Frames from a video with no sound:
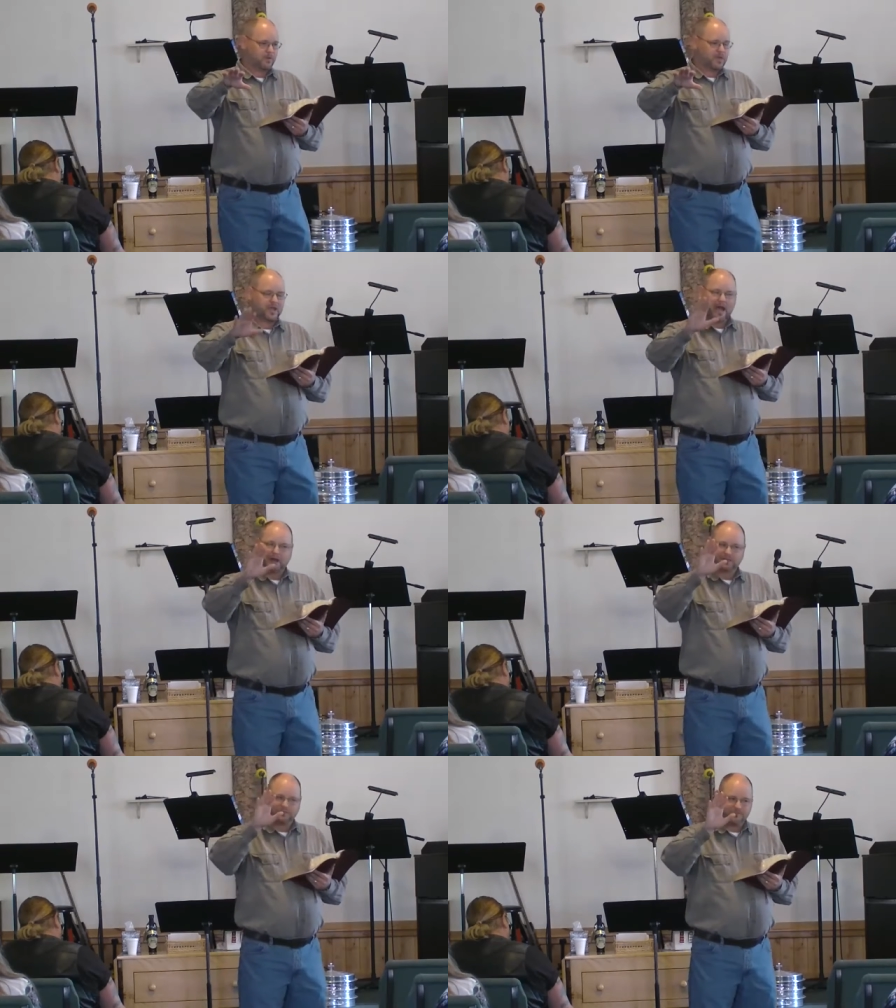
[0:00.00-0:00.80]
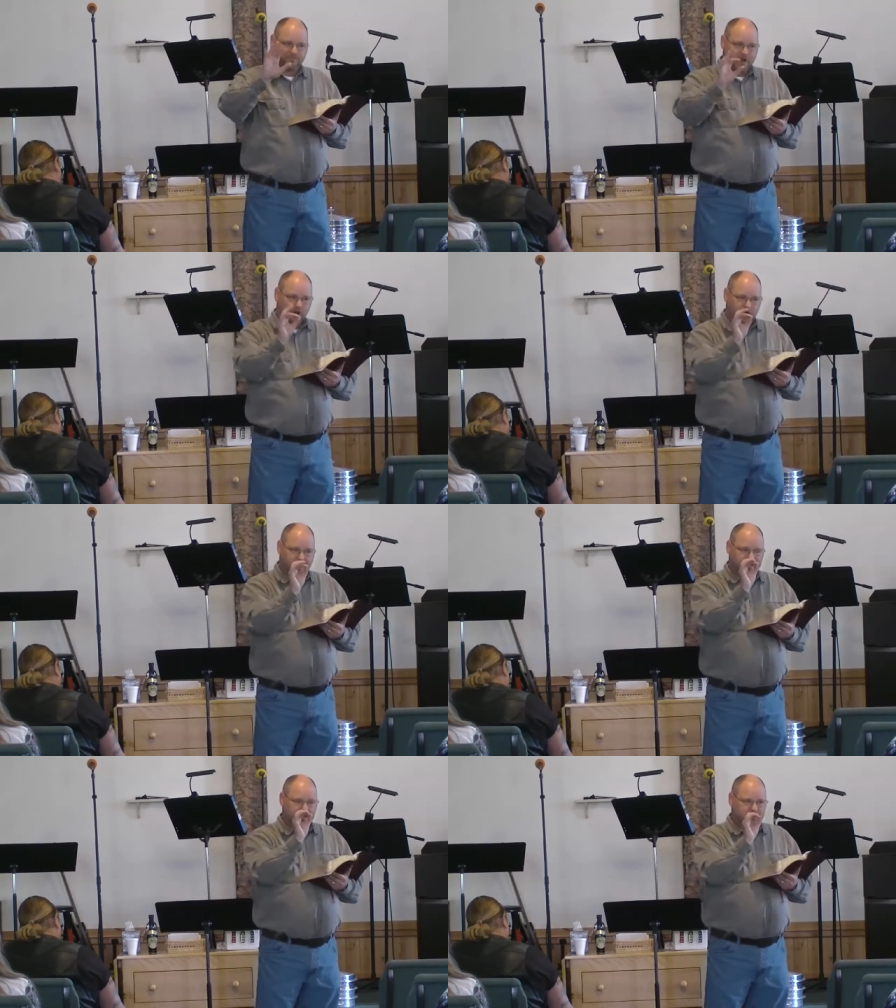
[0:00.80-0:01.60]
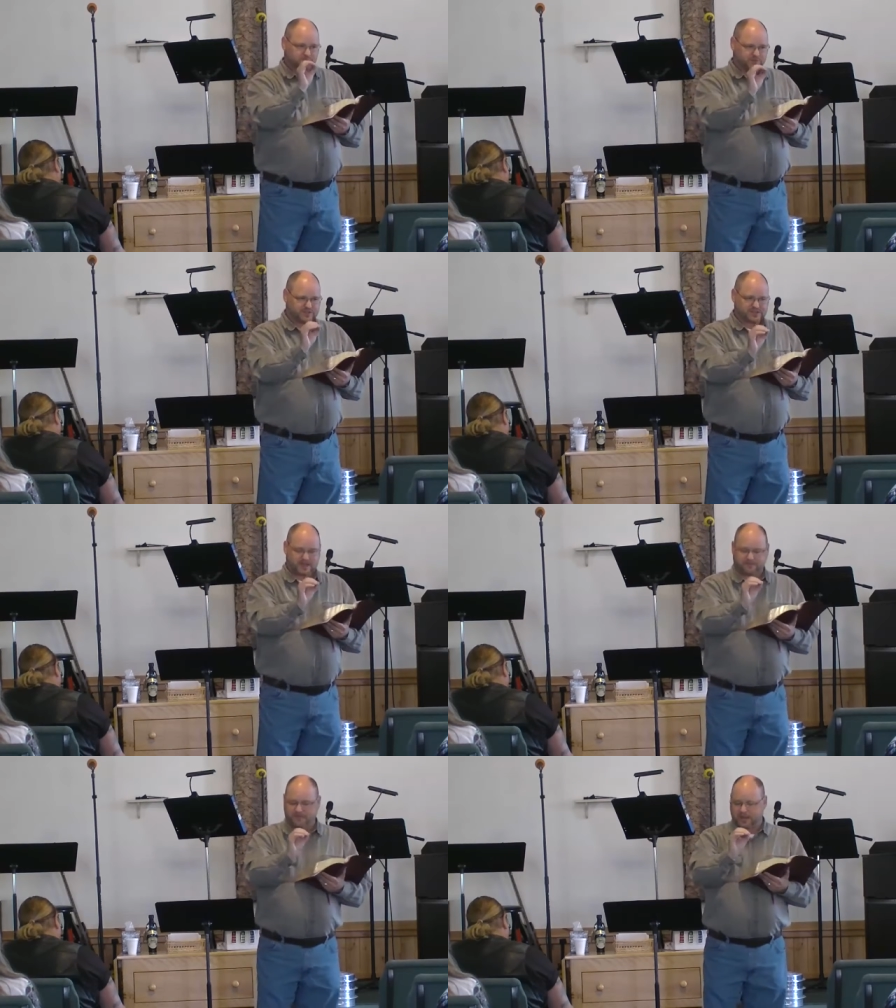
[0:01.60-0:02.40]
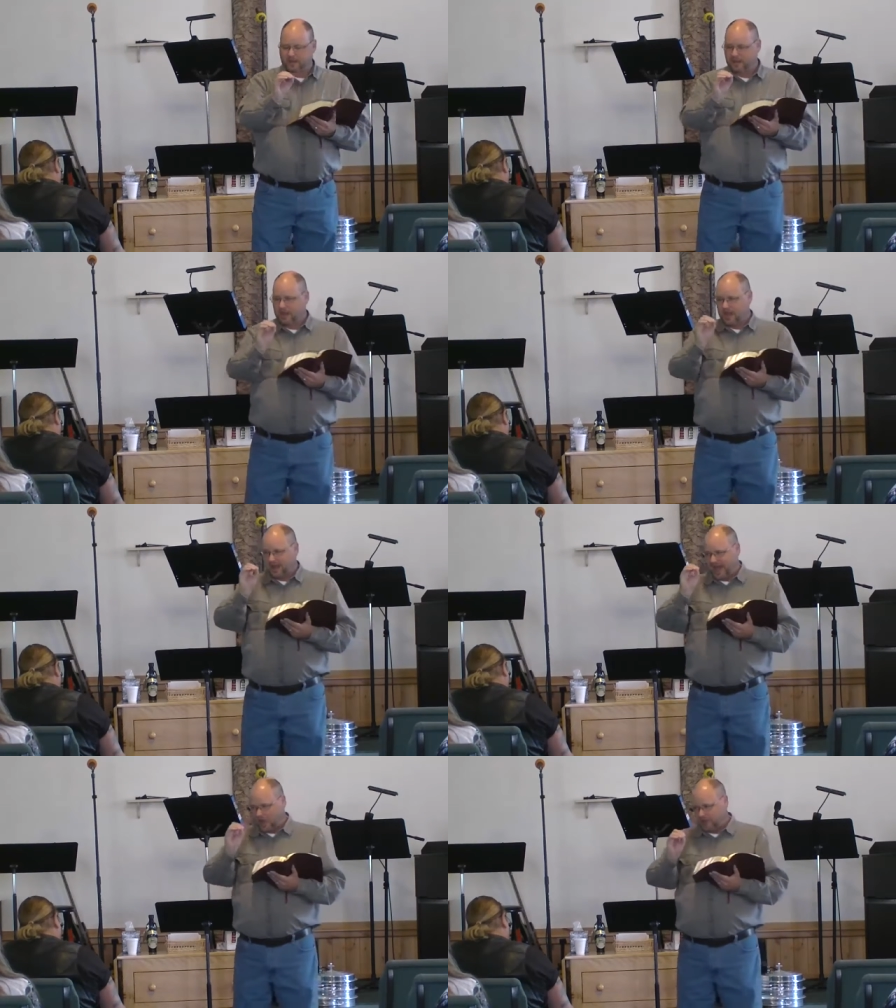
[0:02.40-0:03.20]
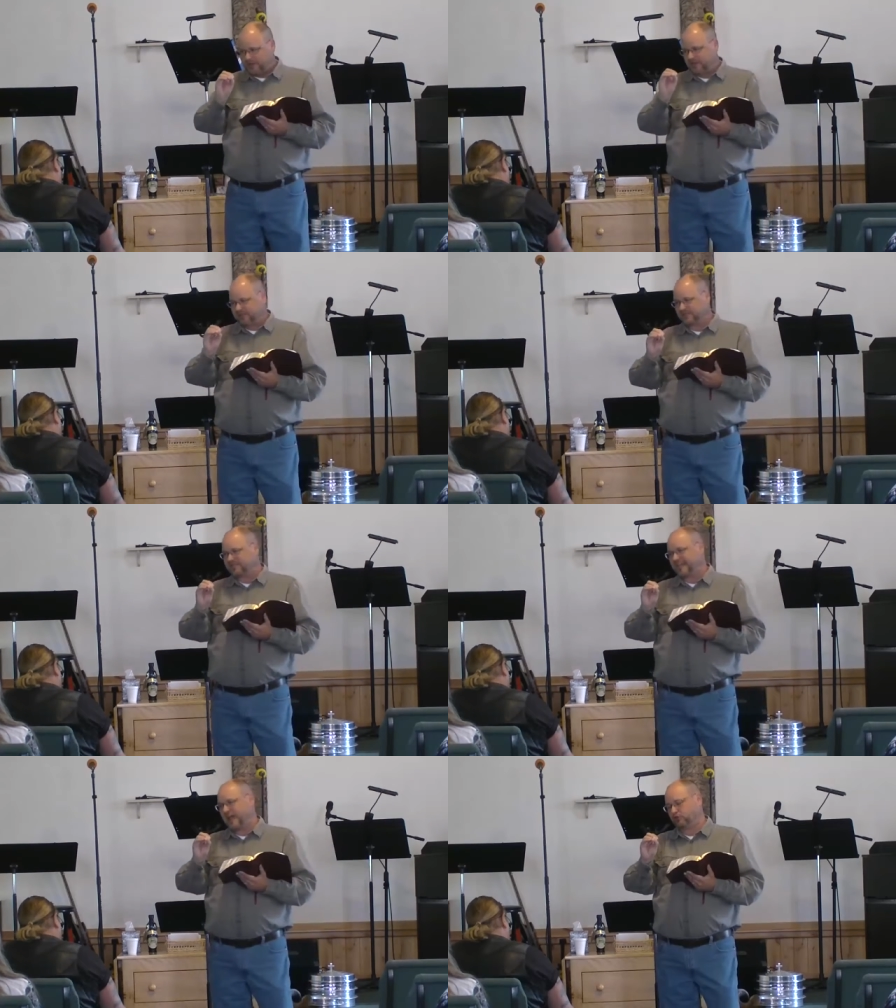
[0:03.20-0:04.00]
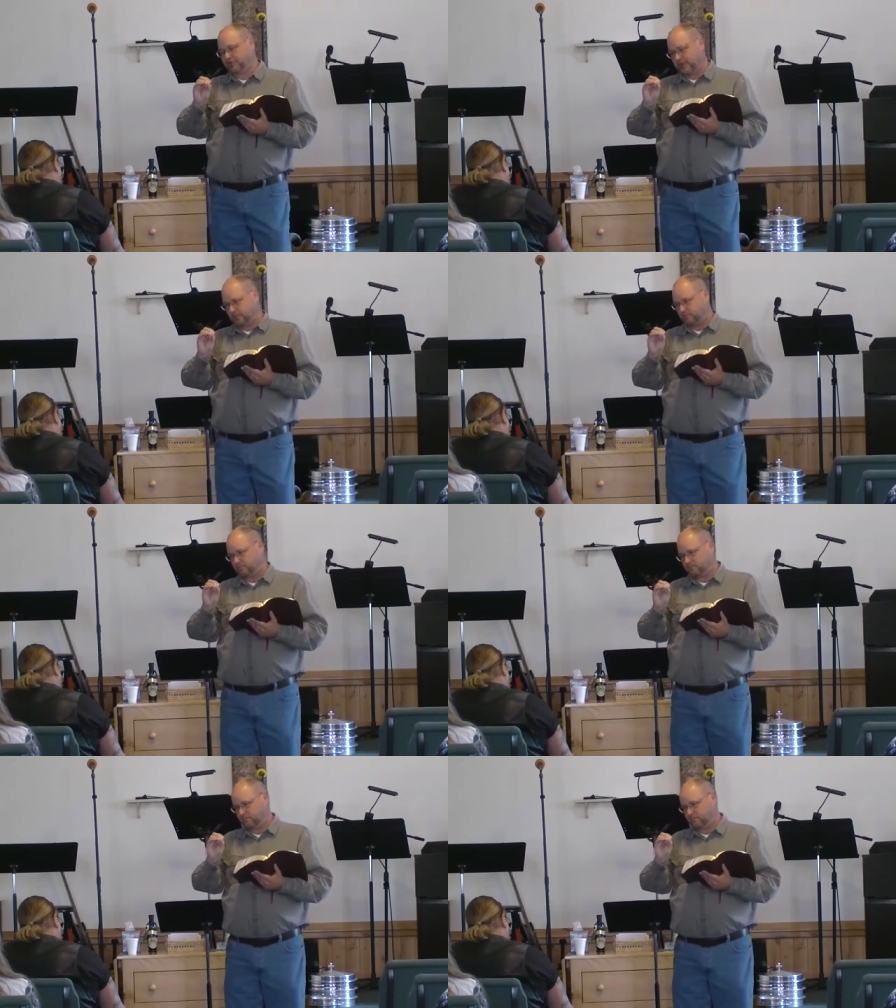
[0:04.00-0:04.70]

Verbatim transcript: Okay, God is very specific in how he does his accounting.